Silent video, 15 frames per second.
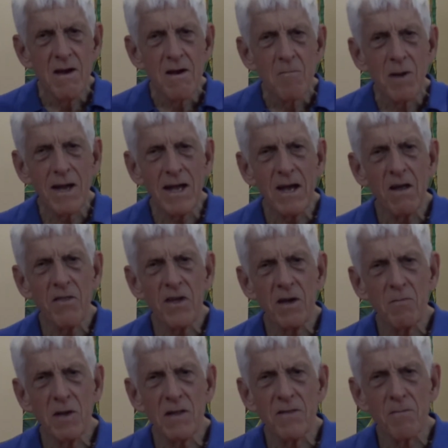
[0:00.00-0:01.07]
By health, I
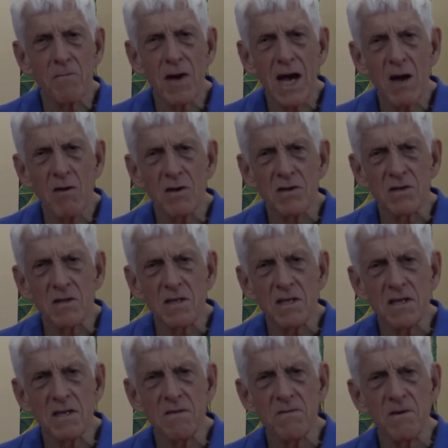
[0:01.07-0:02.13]
mean the power to
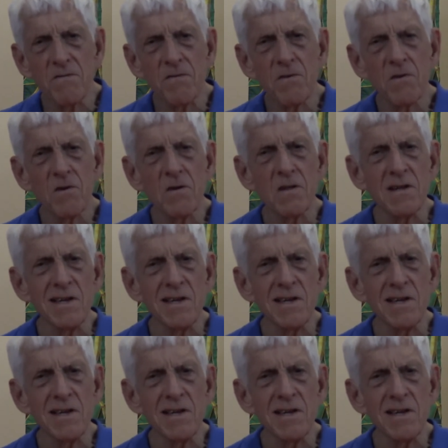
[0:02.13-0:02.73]
live a full,